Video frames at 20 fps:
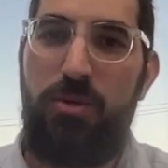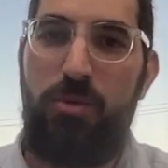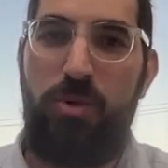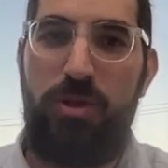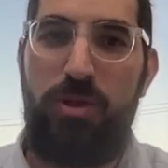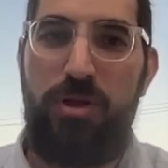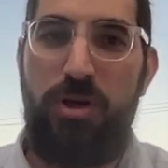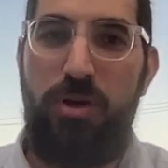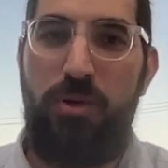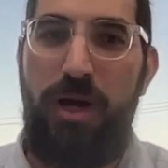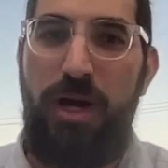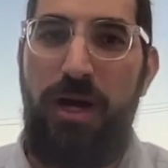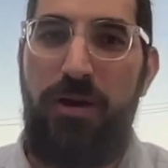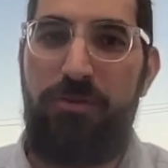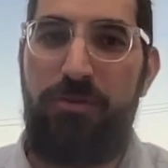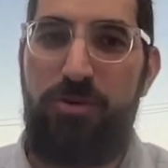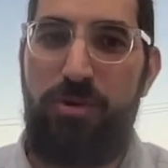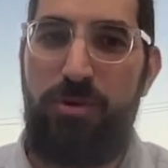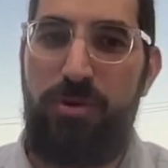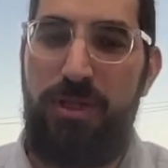will go
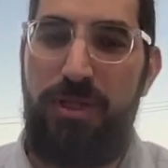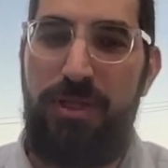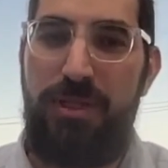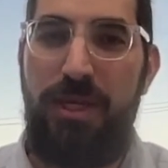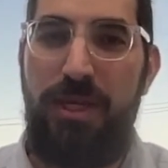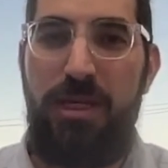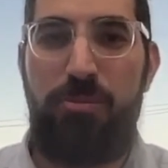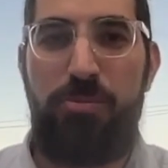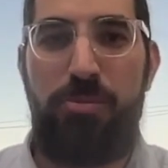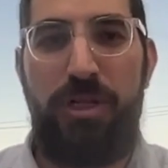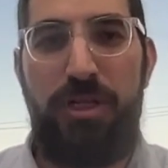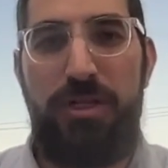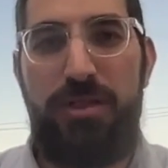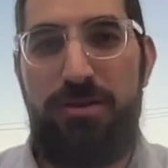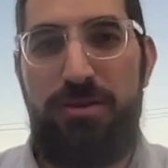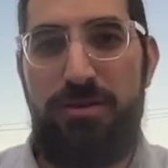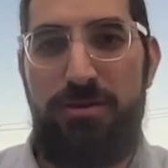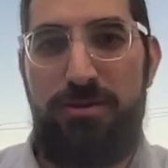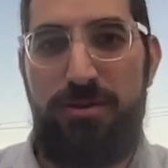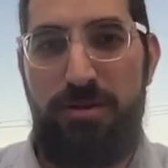after the date
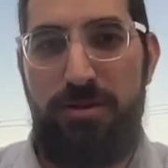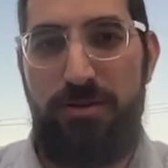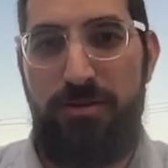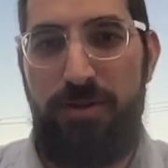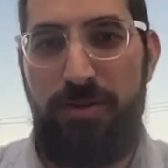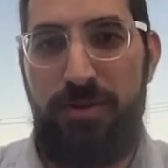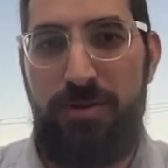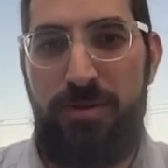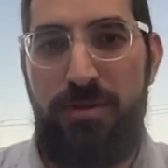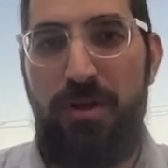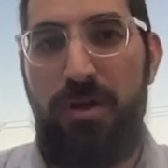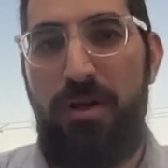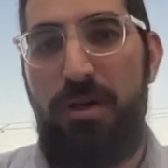placed in service.